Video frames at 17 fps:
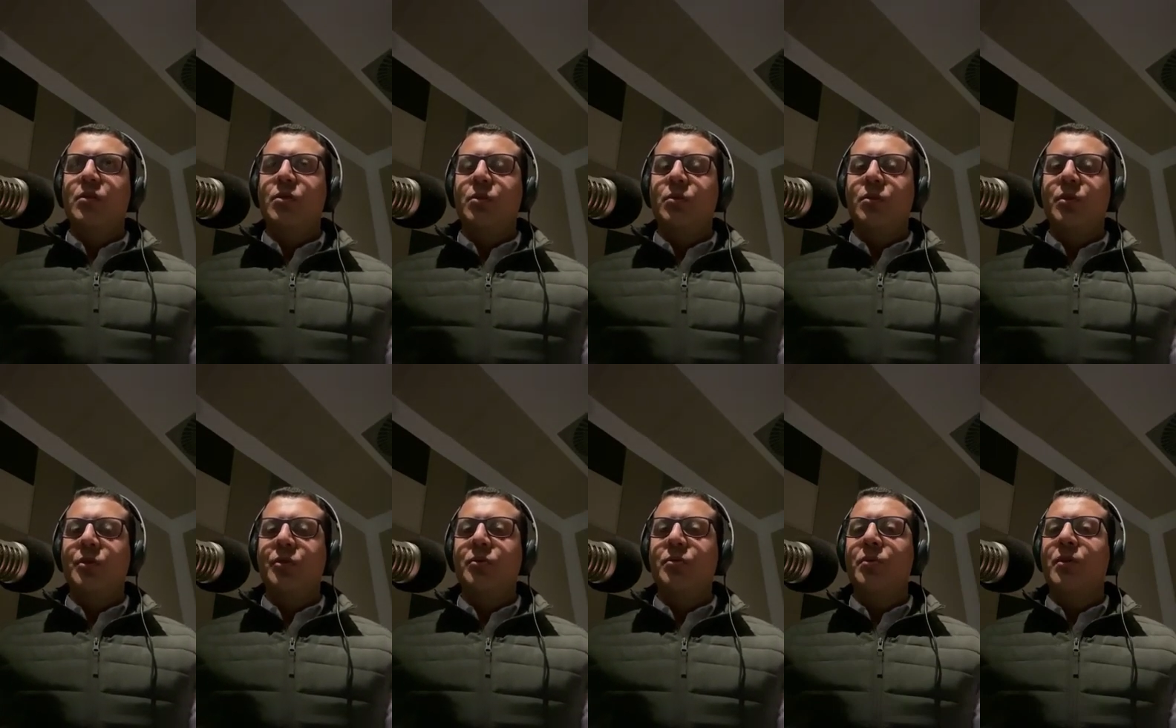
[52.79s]
So
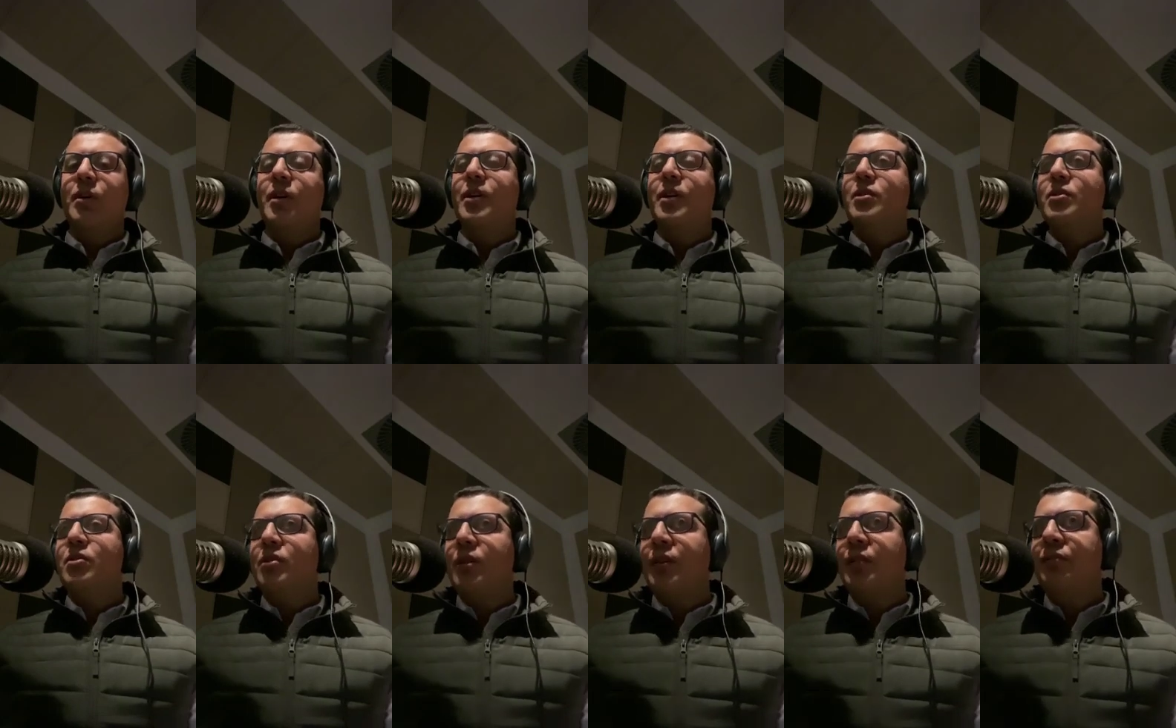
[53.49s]
the rule
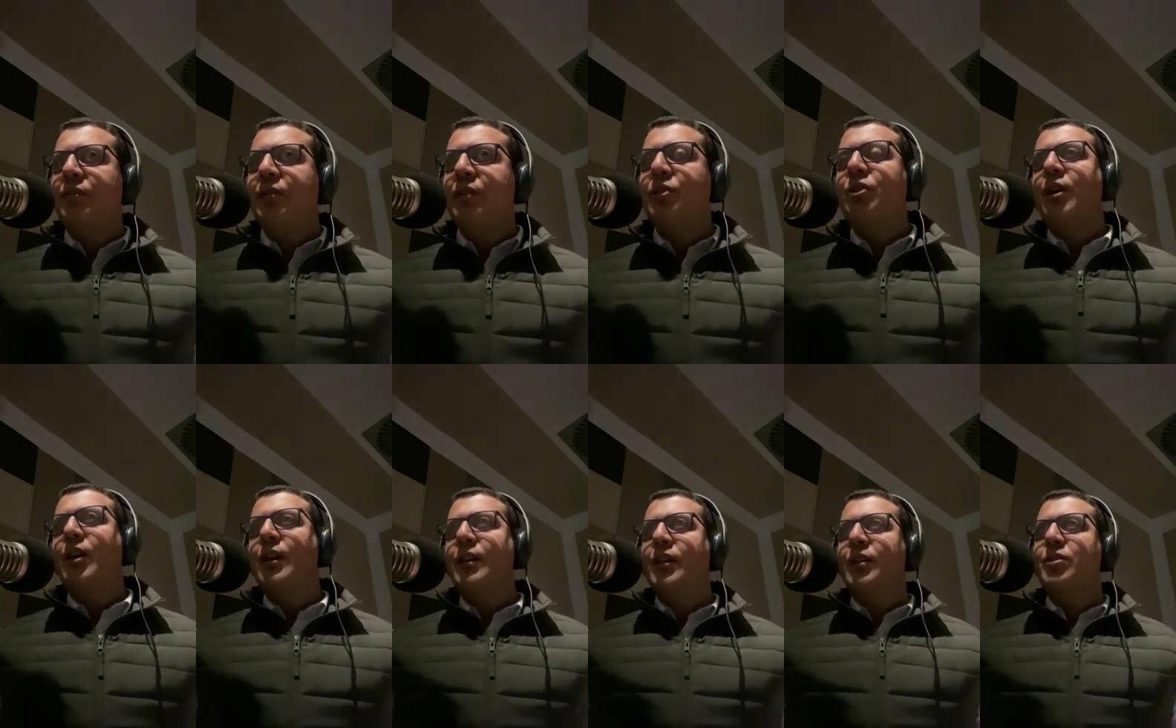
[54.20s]
is, if the
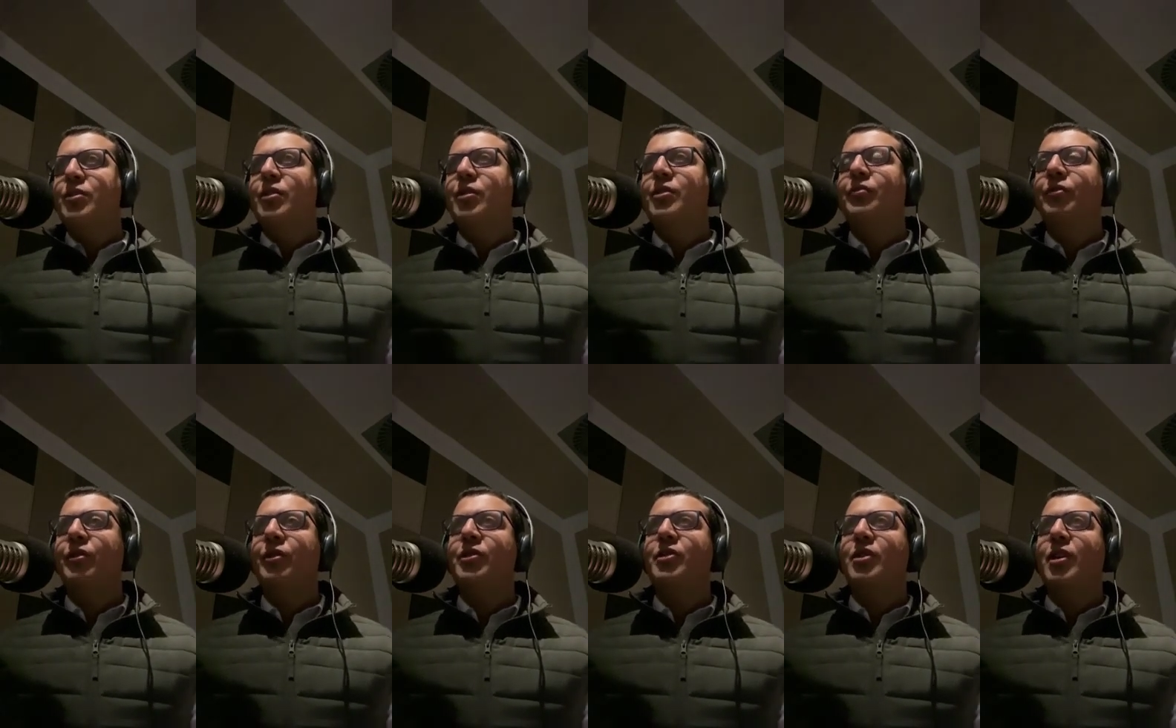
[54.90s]
child is his
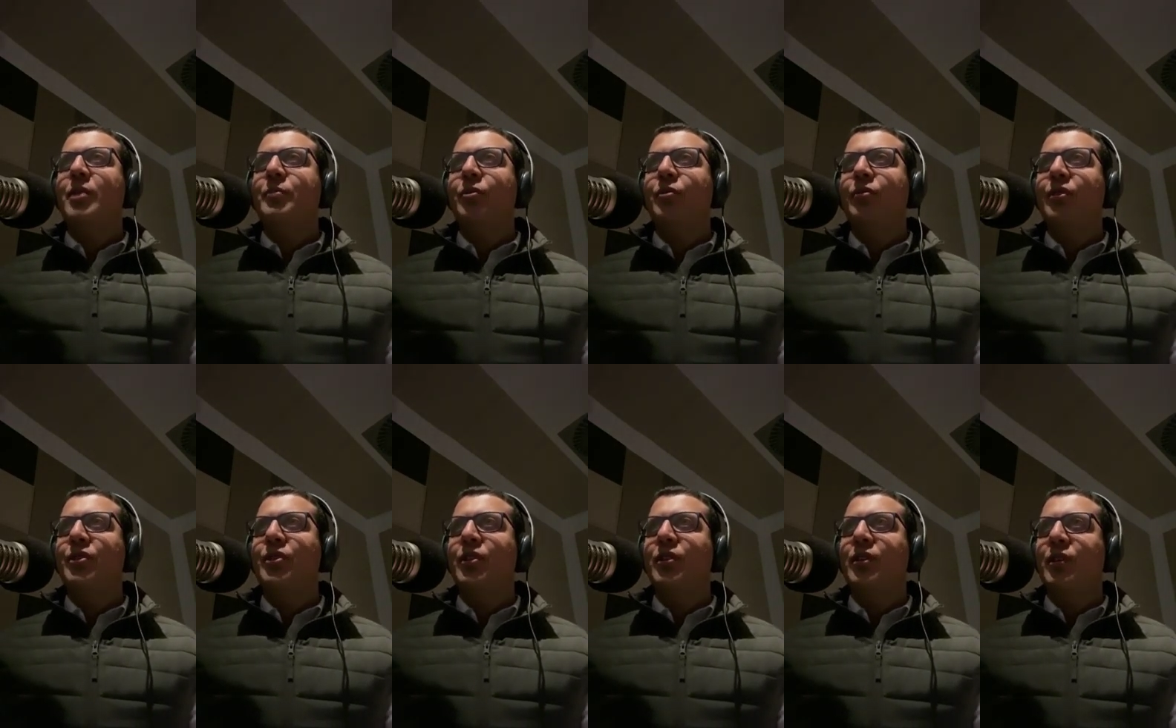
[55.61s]
first time to
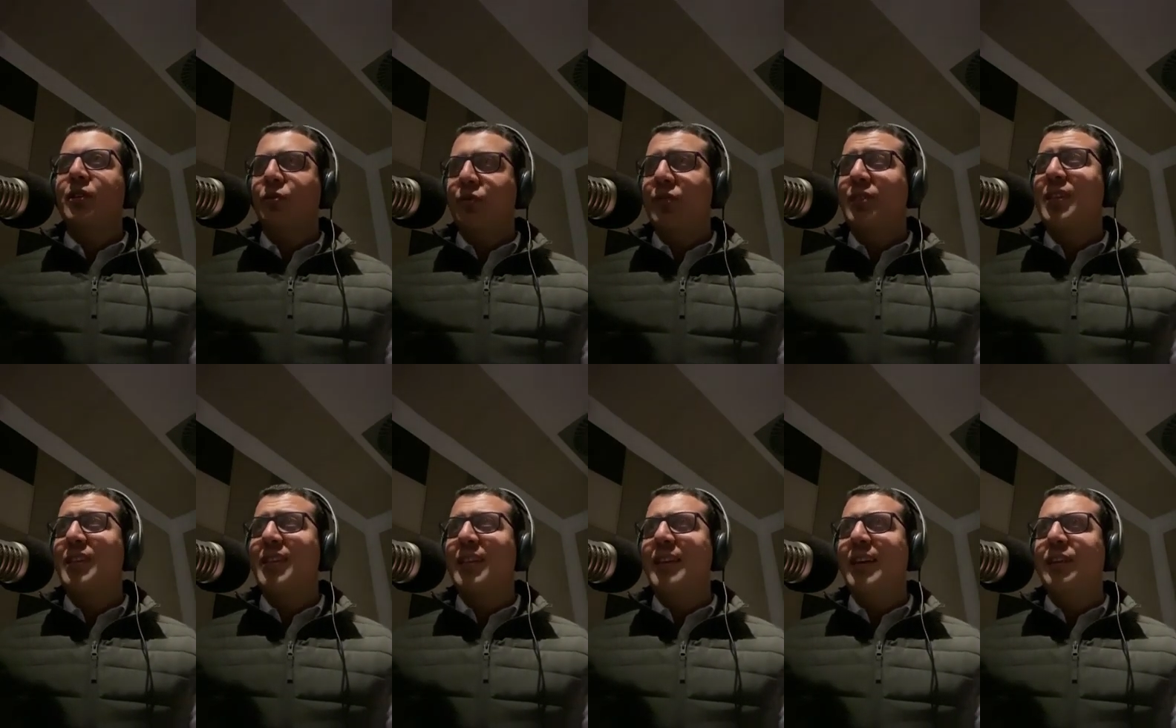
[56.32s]
visit
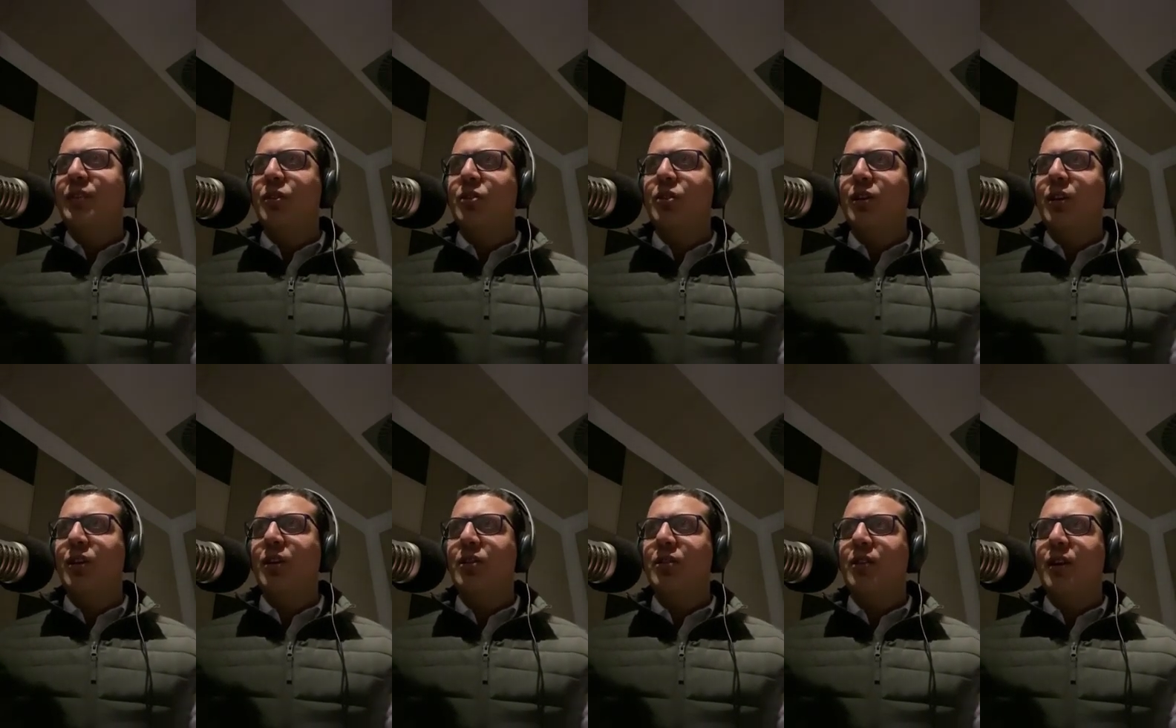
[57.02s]
the dentist
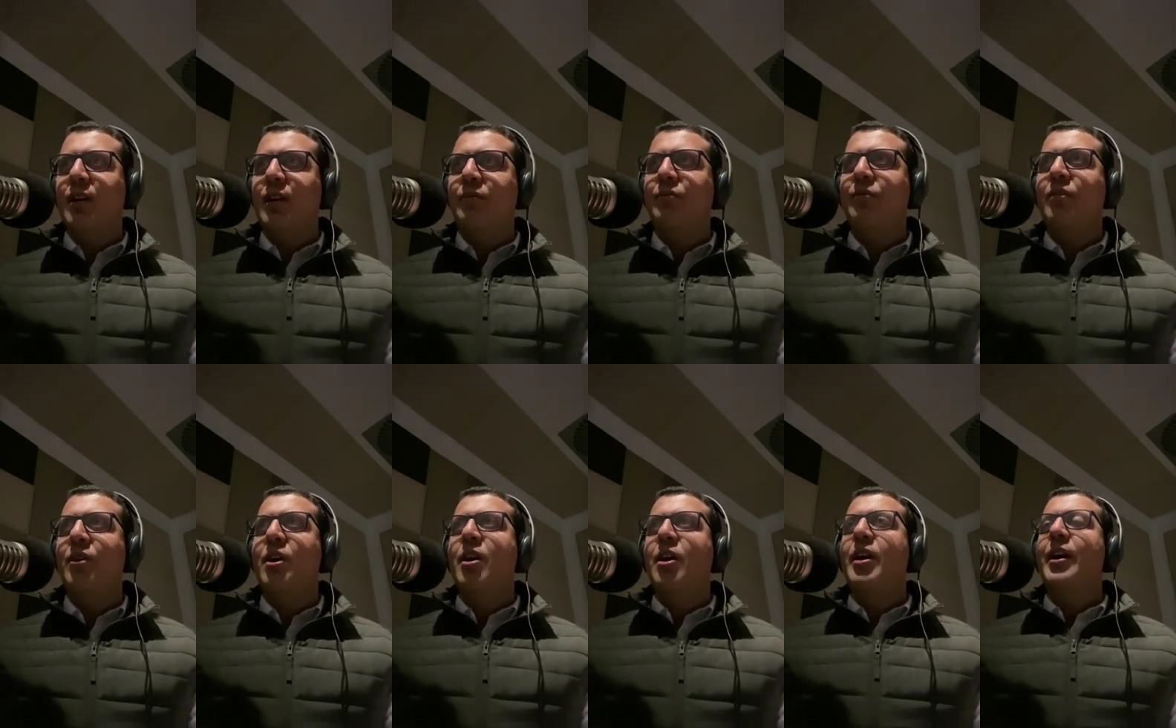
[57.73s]
in his life,
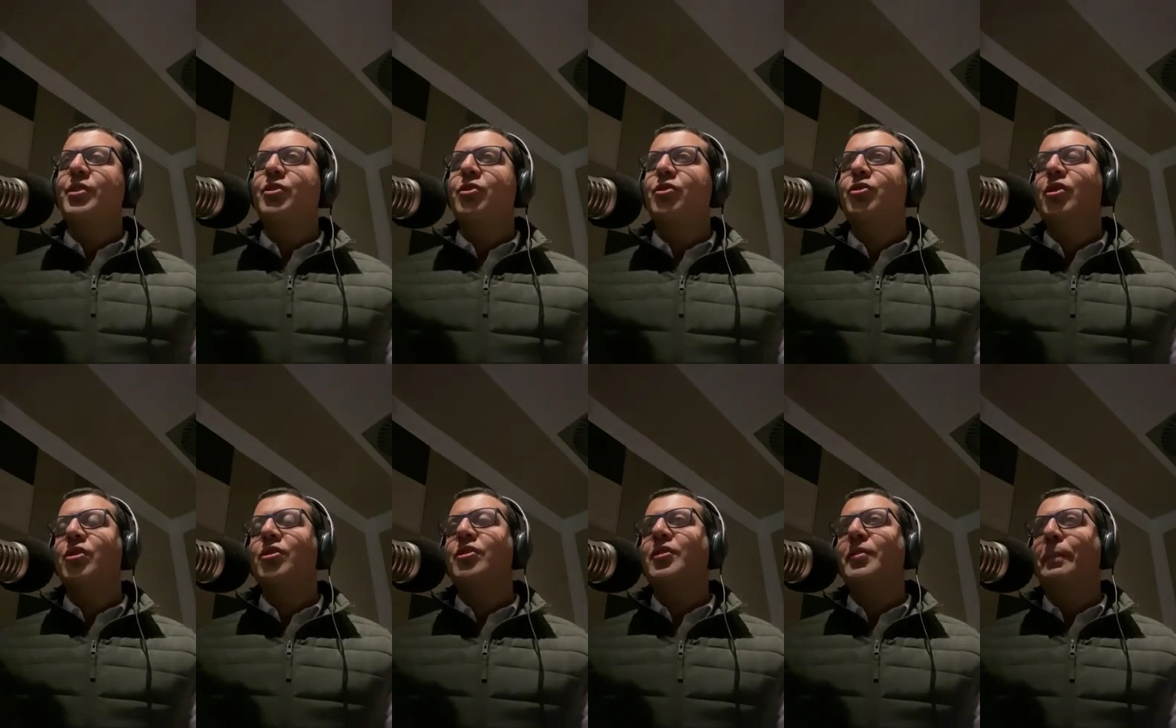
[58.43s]
it's
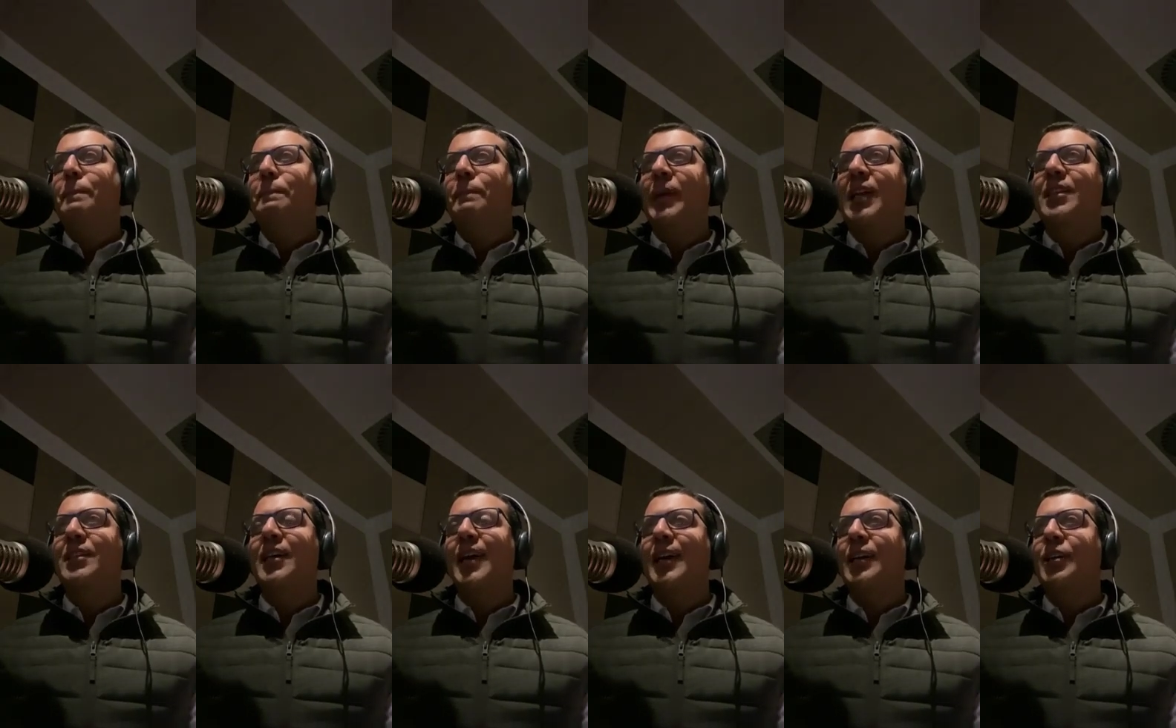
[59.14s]
just
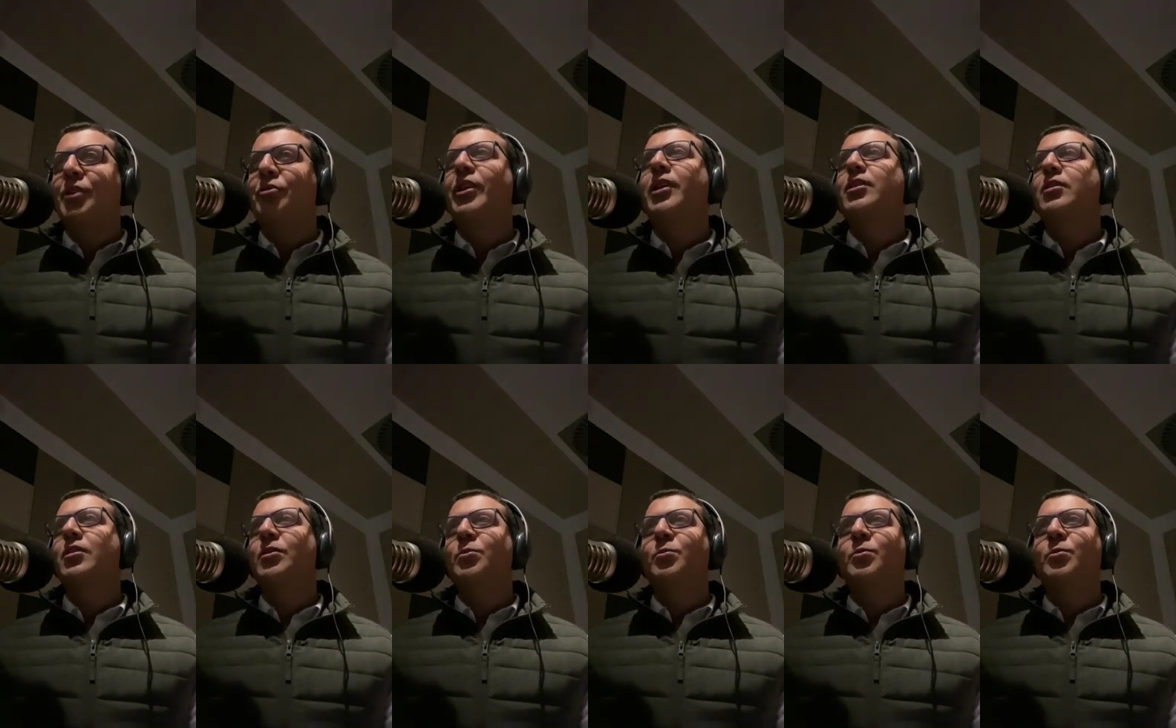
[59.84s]
meet and greet.